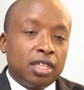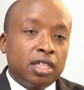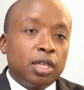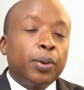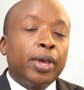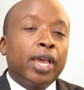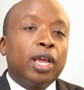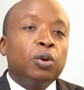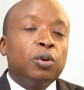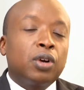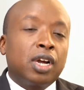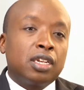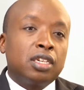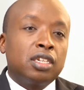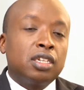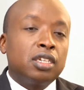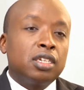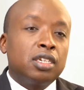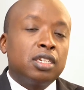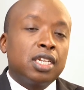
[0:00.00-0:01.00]
The way I look at
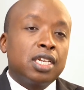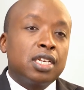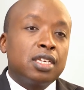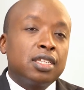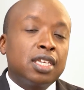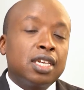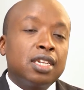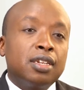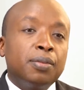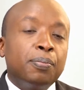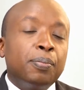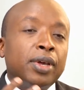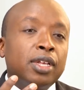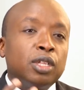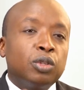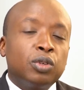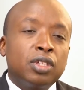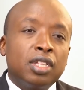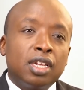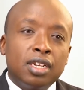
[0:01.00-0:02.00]
it is, it depends
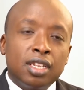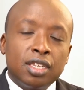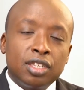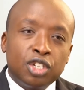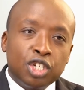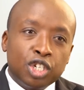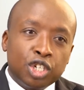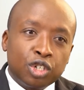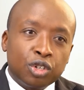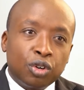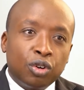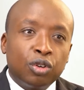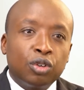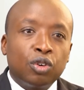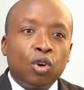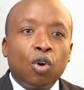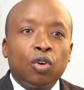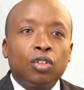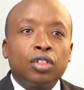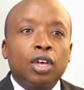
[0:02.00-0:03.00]
with the decision
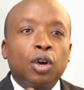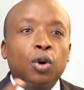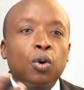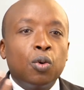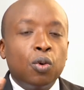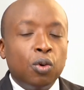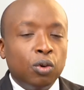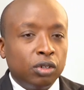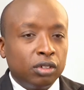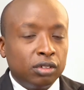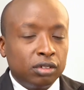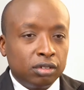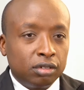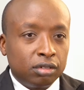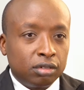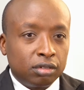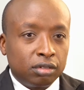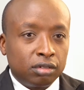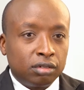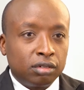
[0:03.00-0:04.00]
or the goal.
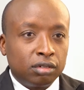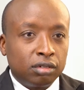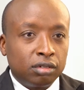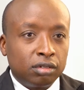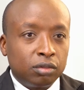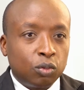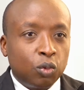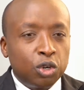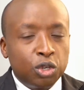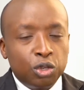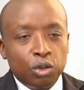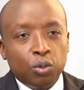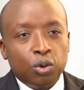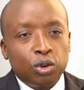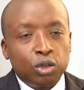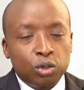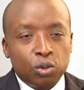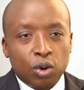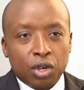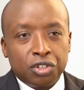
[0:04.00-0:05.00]
What do you want
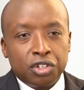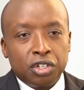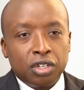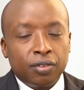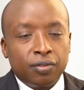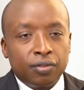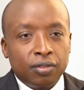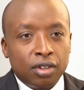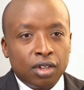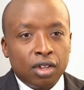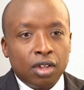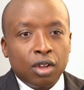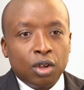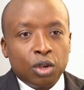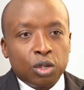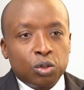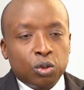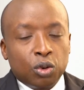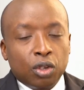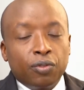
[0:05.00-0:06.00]
to achieve?
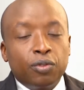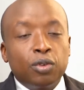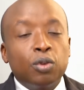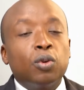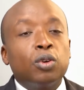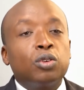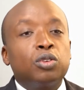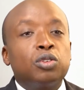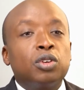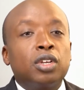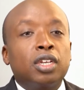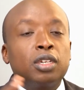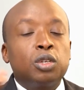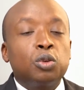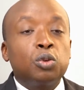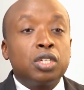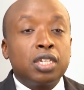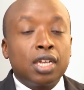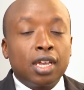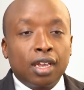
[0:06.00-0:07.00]
So if you want to
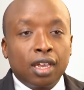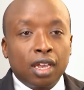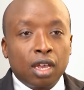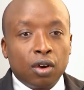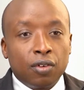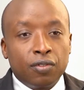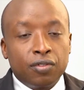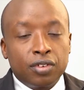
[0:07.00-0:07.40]
take care of